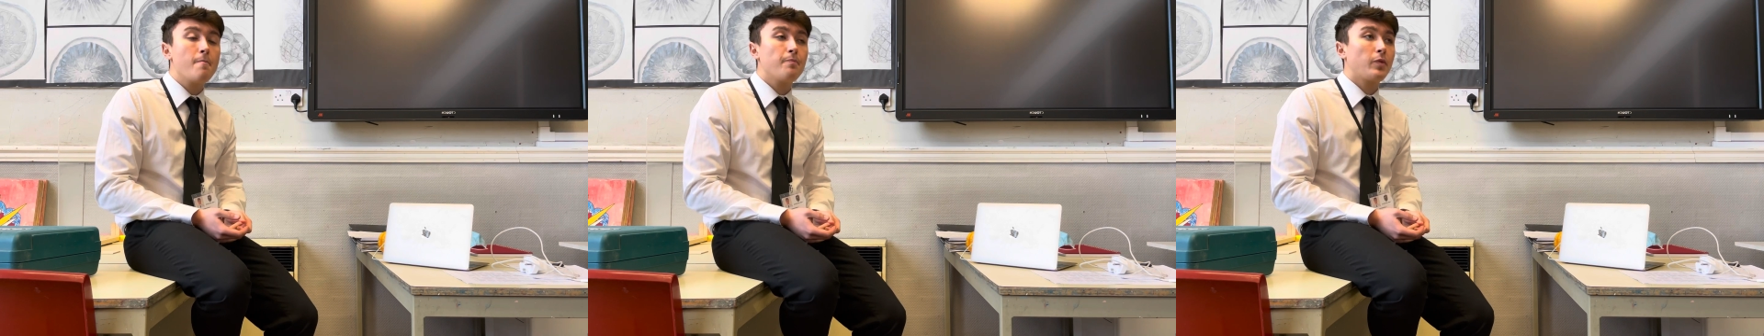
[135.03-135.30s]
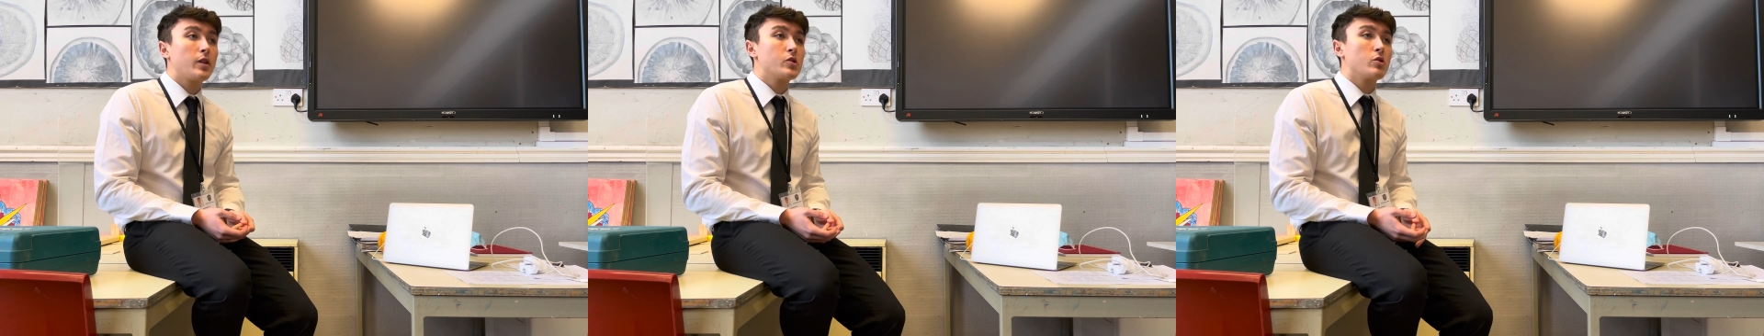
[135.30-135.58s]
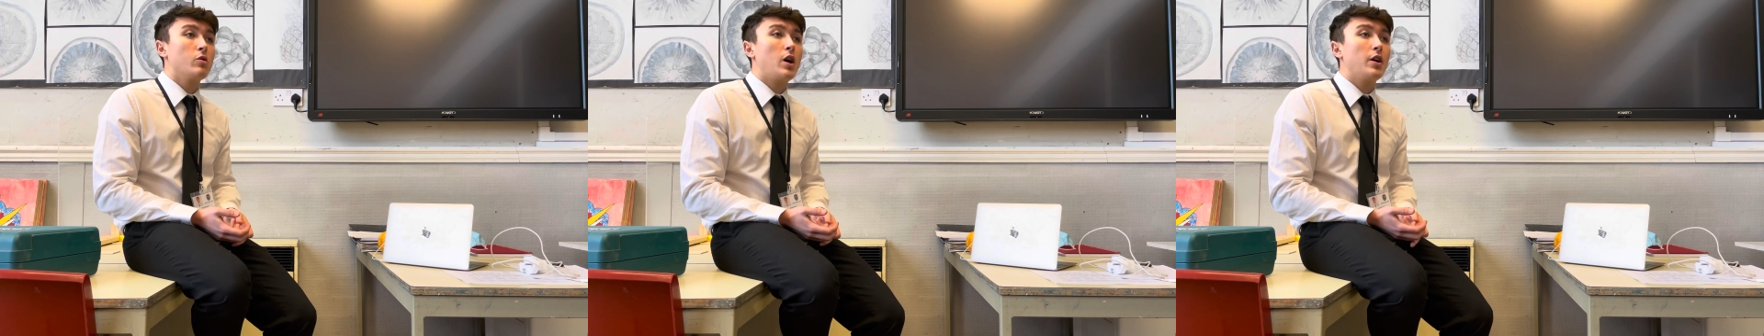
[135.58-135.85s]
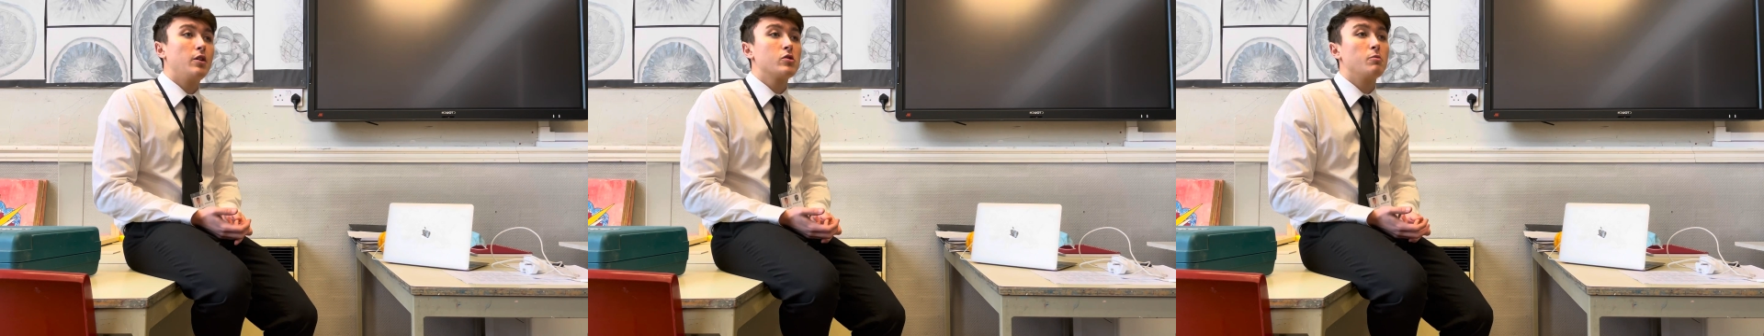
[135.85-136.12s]
So I do
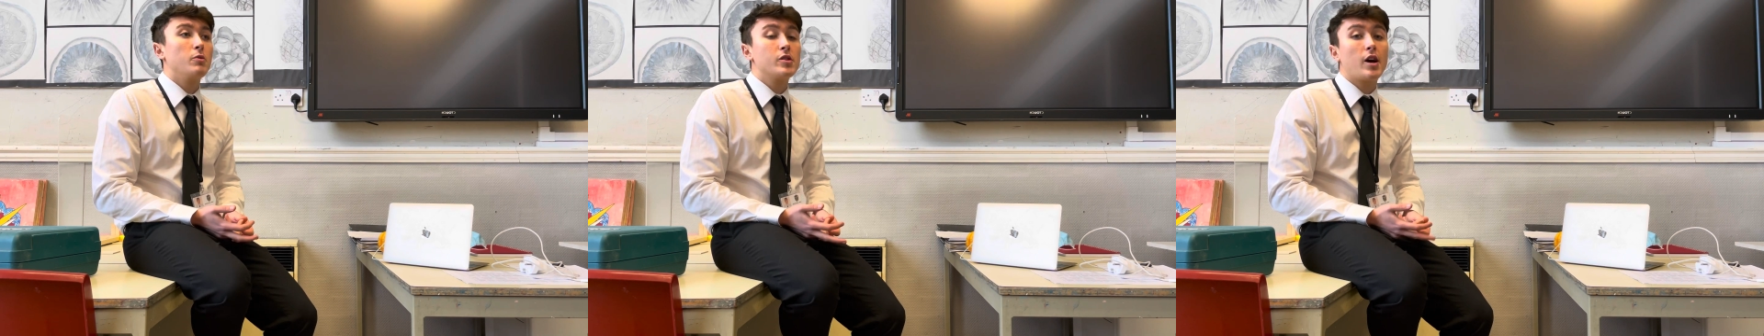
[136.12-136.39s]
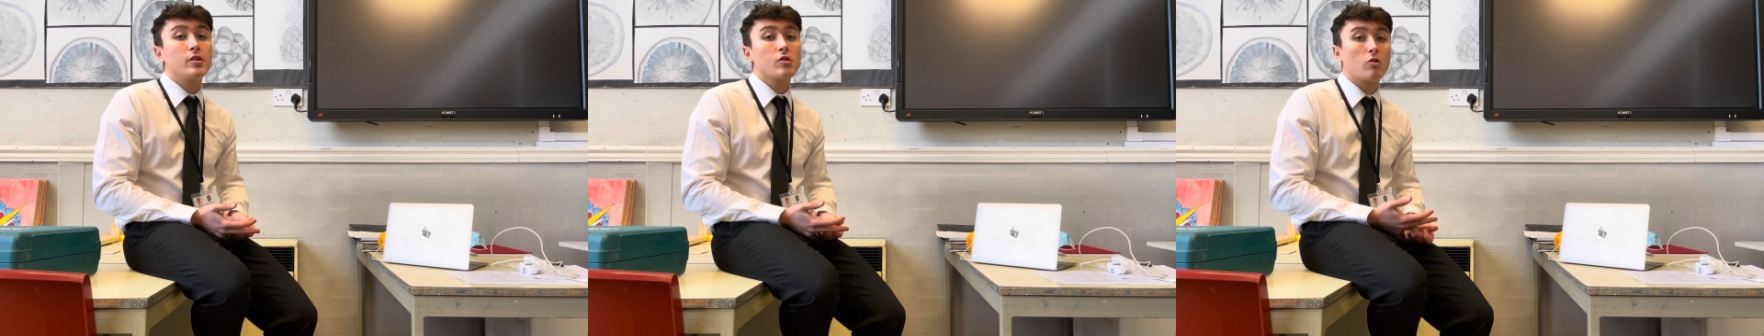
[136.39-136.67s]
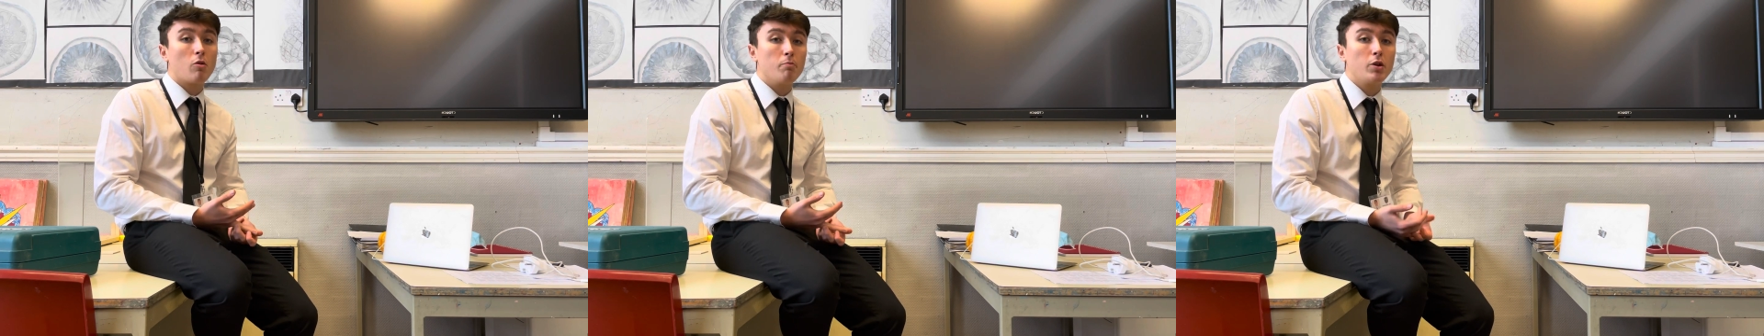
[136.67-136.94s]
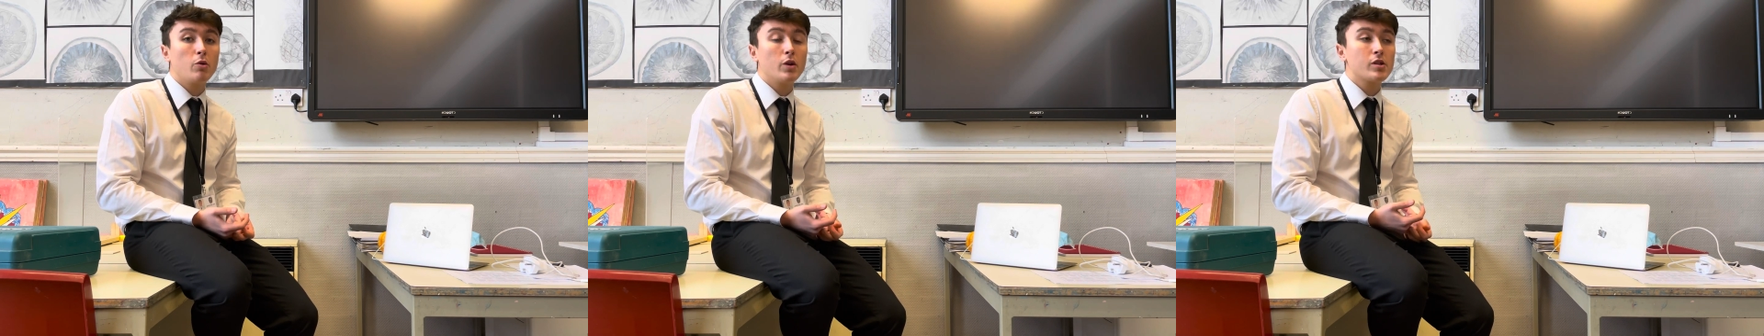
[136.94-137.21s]
some designs on
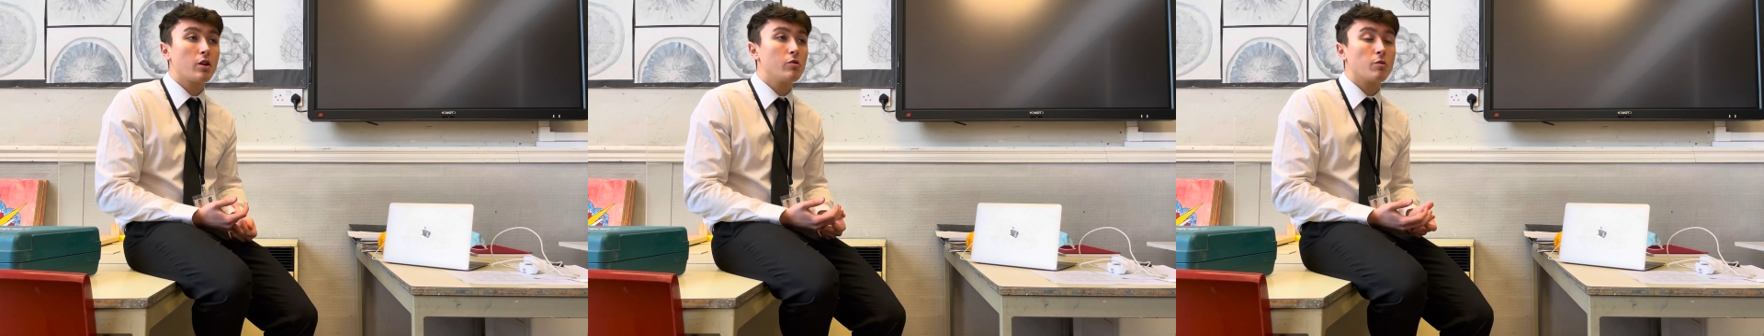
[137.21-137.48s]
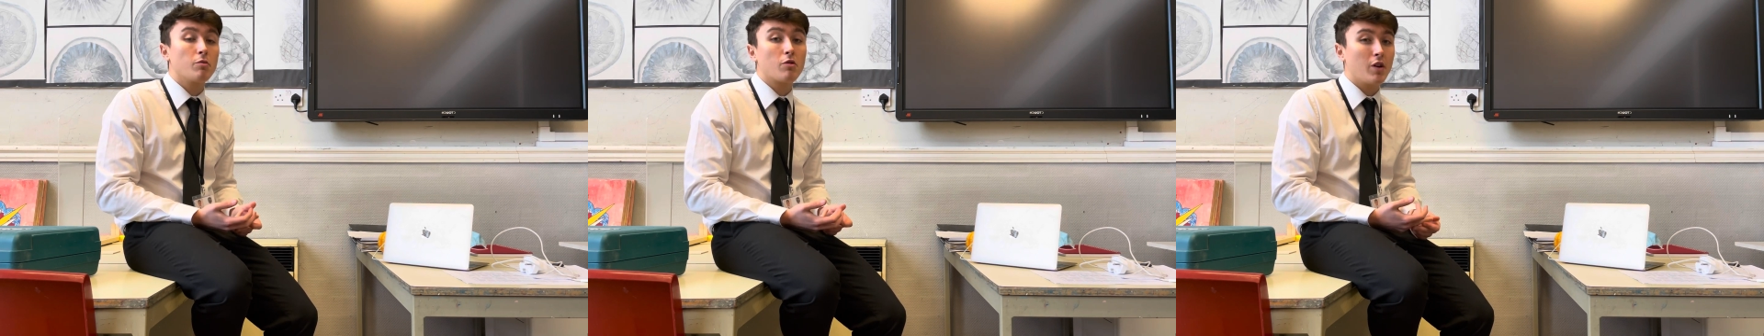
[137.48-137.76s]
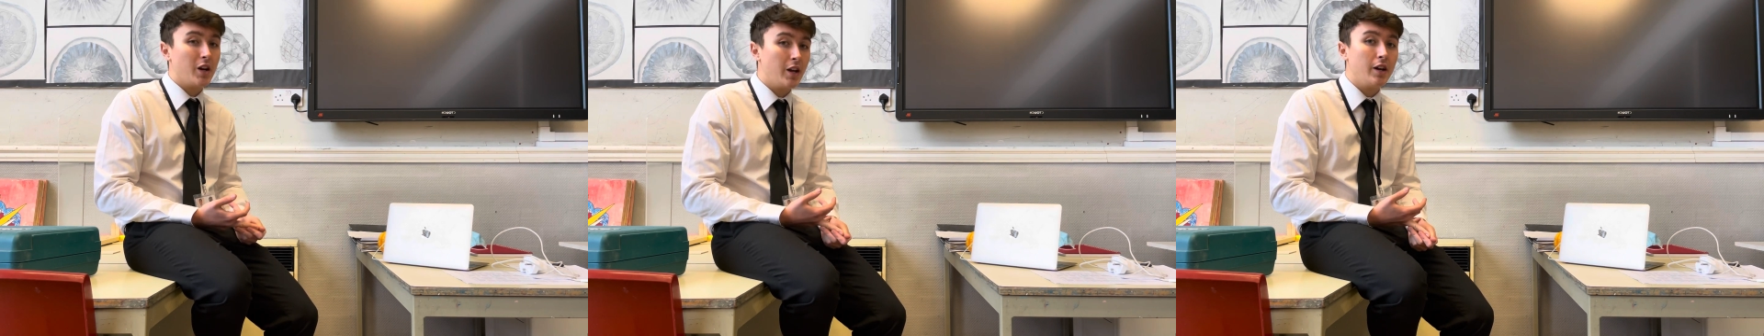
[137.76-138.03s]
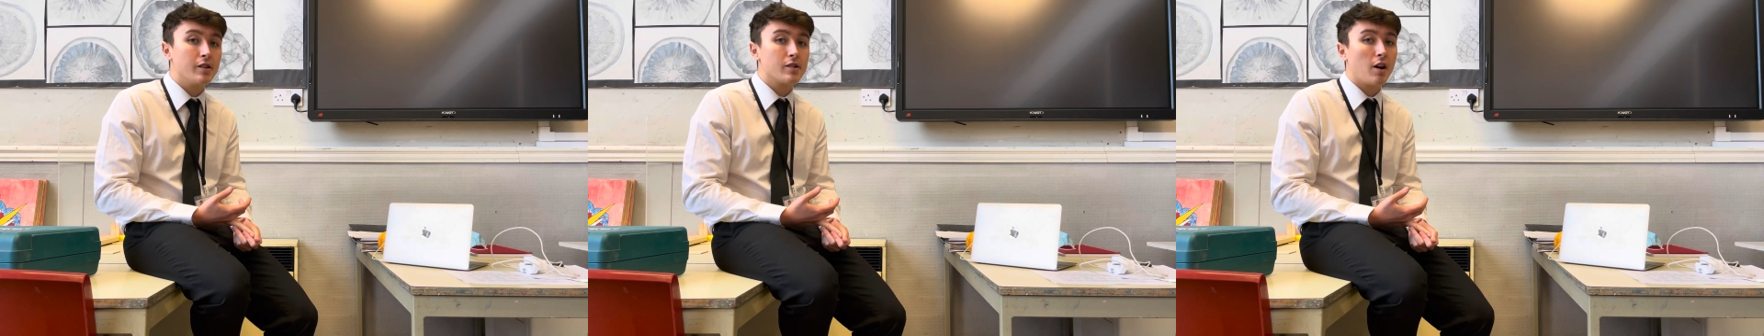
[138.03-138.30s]
computers, I do some 3D
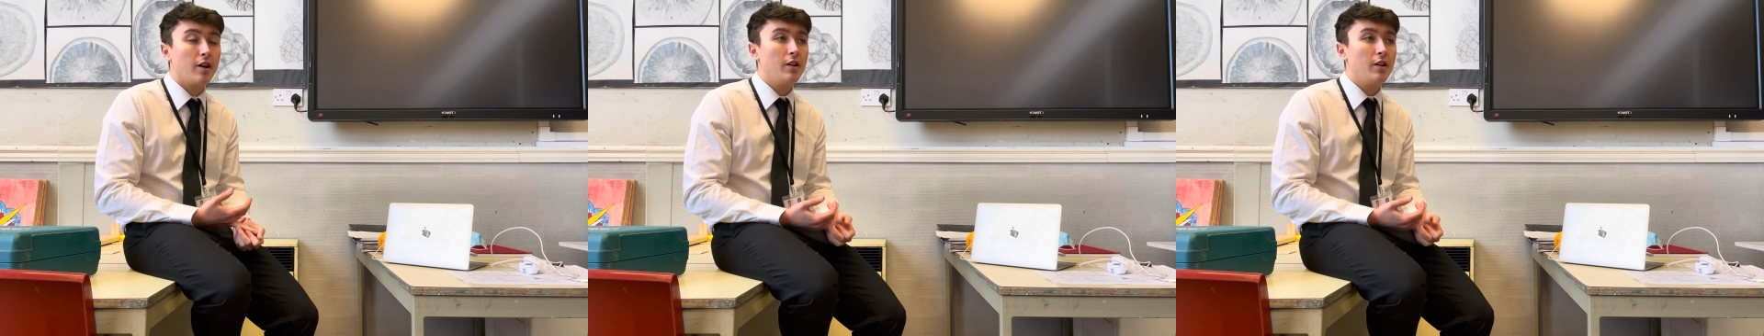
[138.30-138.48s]
design.